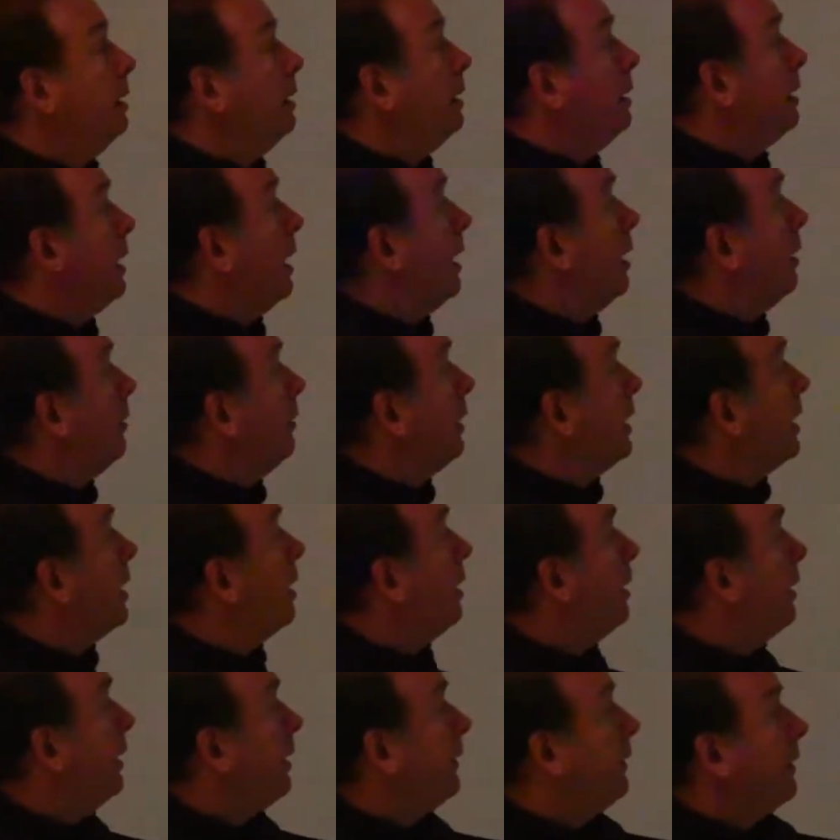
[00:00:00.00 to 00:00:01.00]
Now,
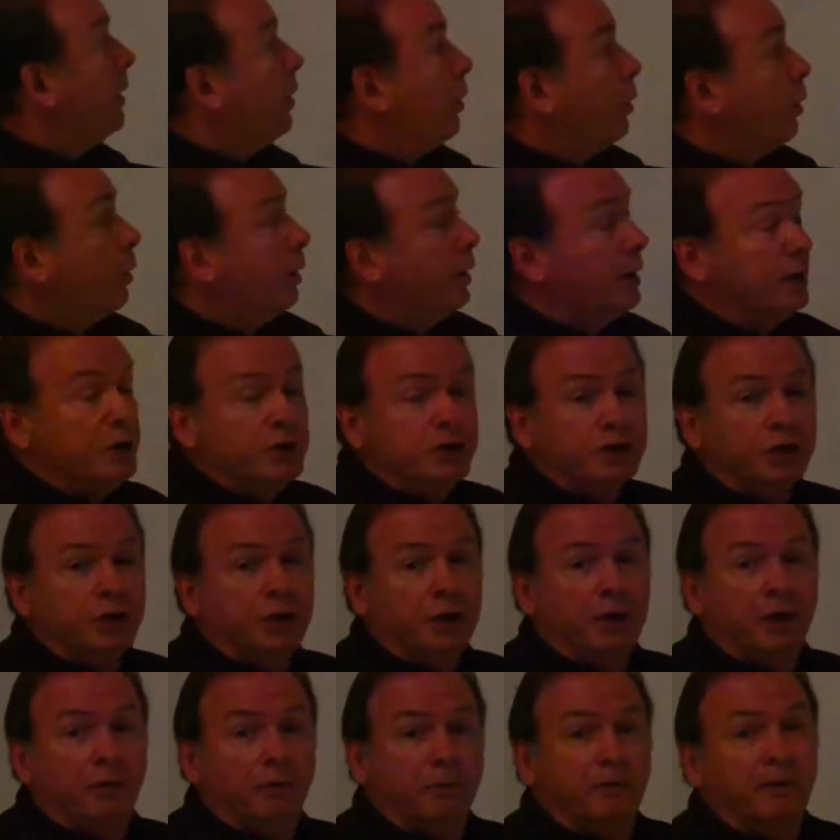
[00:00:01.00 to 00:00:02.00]
regarding the
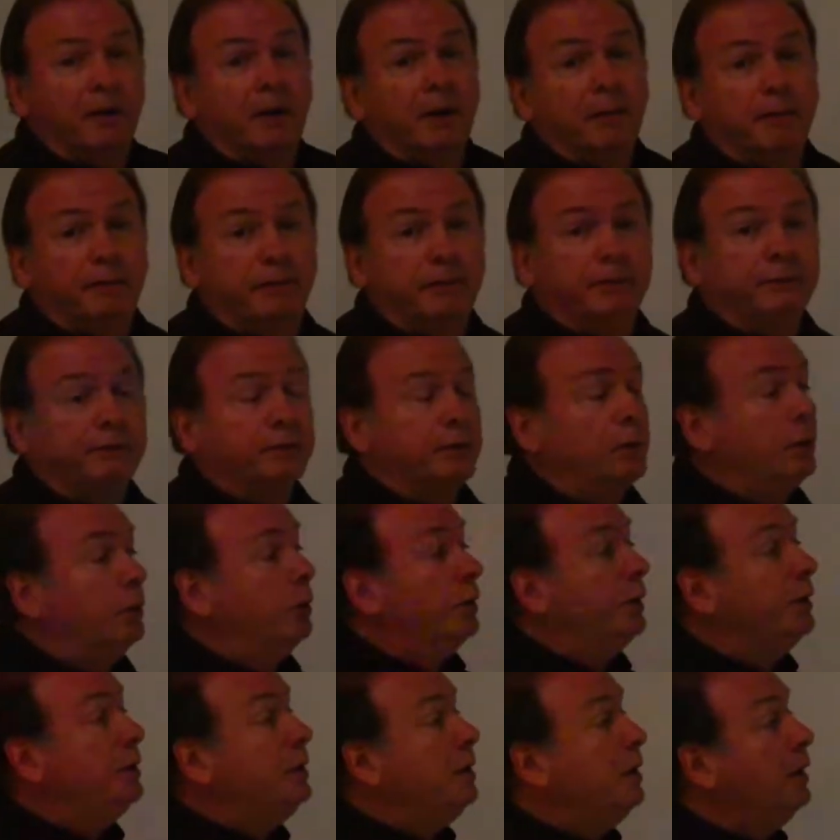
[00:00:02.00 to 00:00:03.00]
origin of lymph
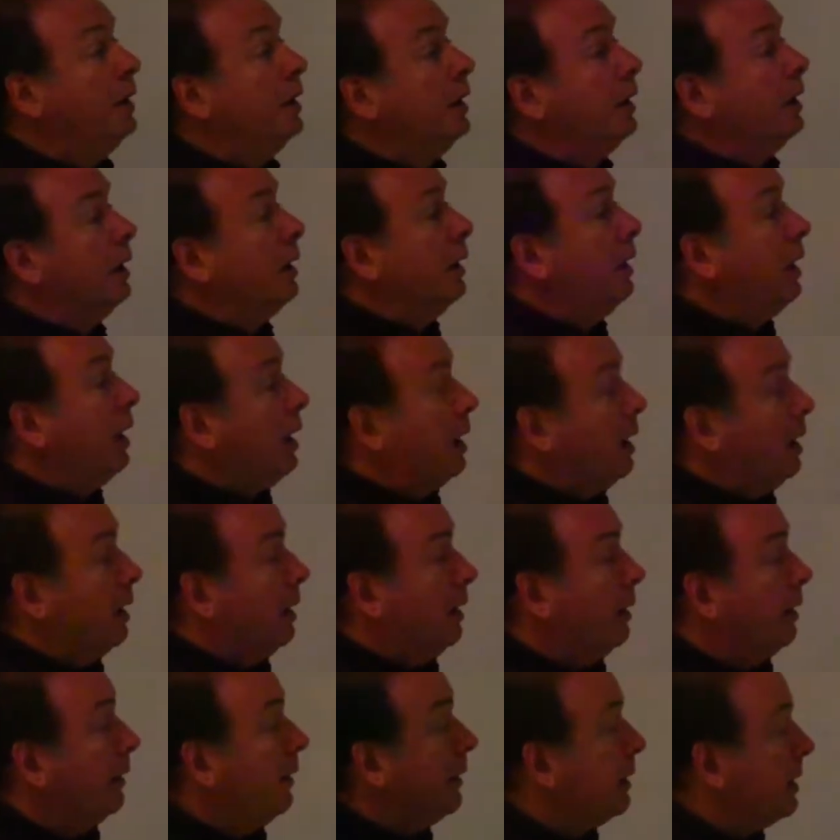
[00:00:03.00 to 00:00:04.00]
fluid,
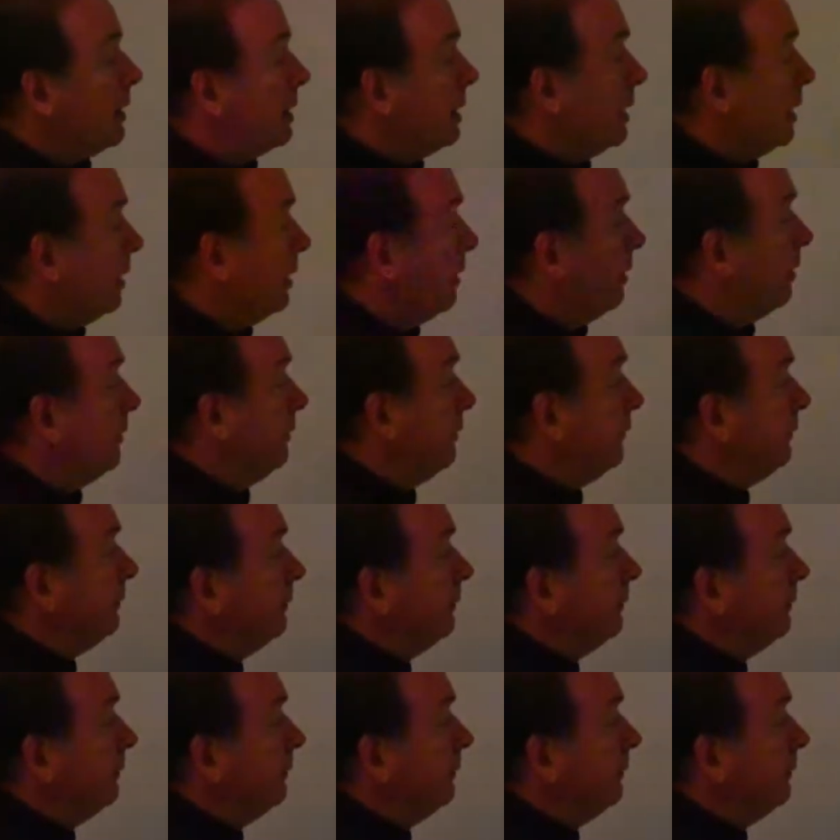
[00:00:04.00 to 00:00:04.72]
the